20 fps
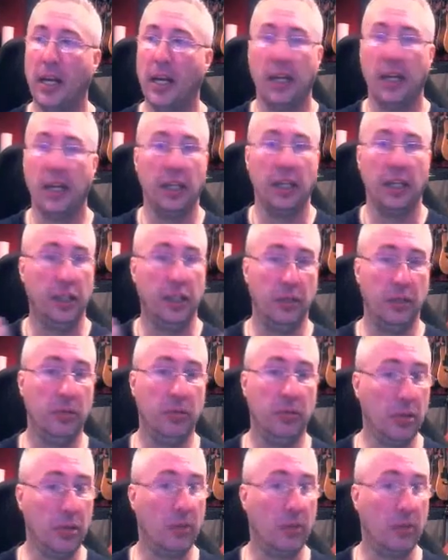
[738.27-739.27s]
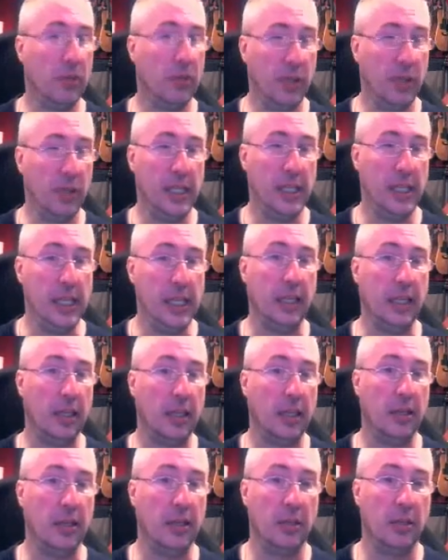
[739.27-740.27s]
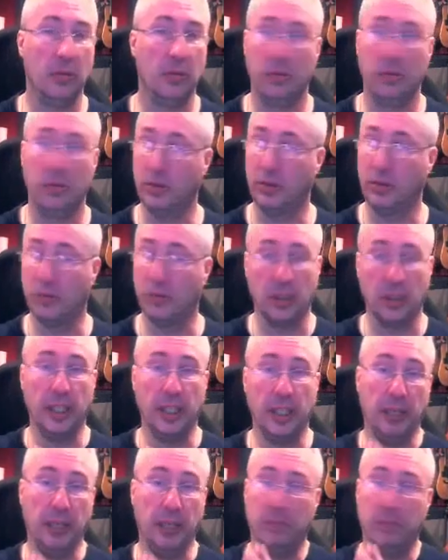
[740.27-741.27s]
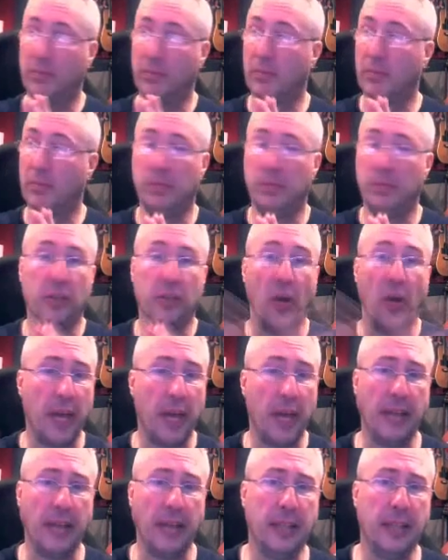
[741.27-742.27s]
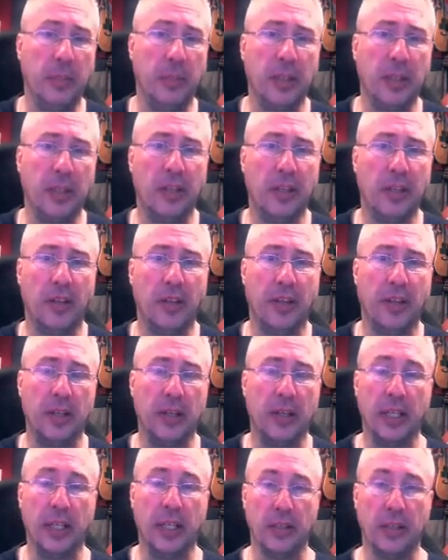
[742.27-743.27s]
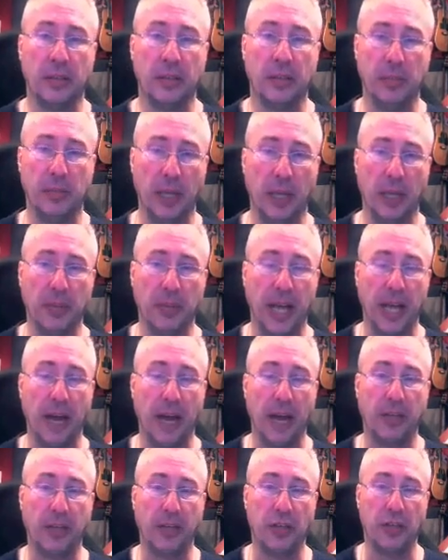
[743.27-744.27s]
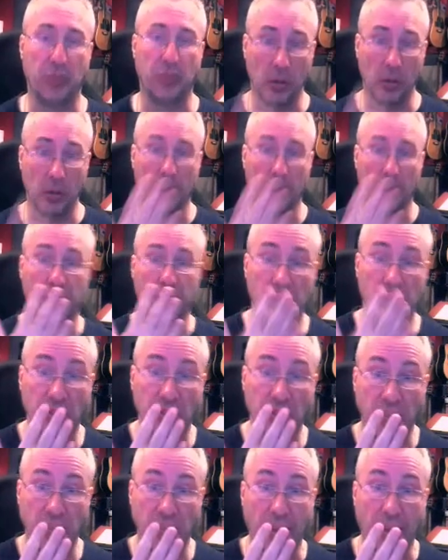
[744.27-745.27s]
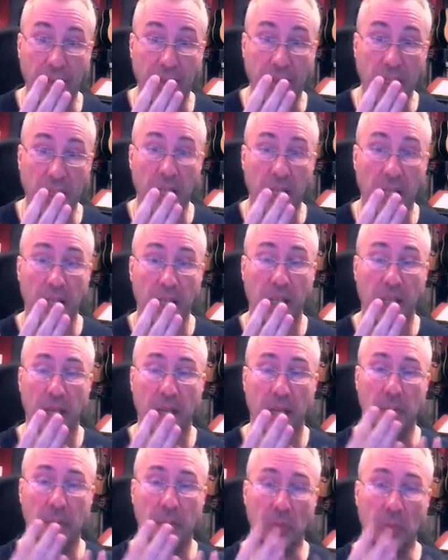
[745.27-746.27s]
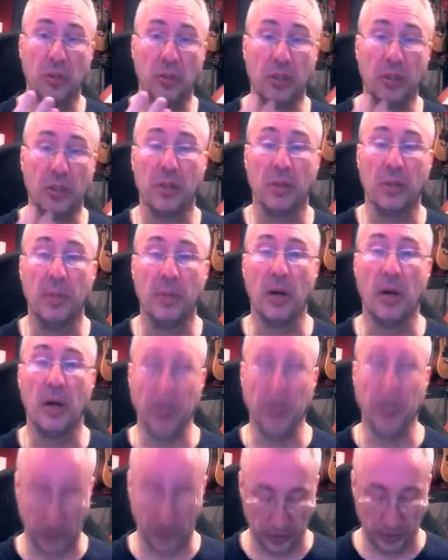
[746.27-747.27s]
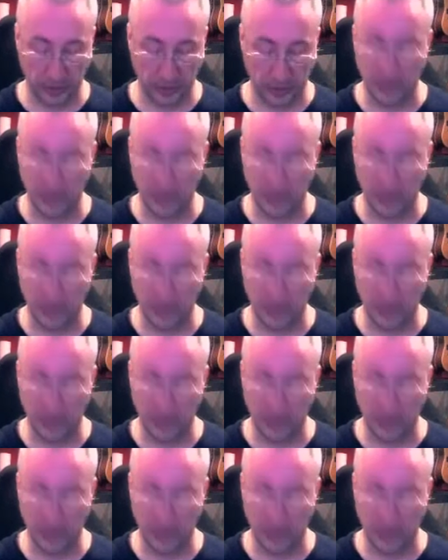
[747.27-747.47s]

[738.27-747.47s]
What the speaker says: you don't need to really go that deep into the theory to be able to have control over 7 musical emotions.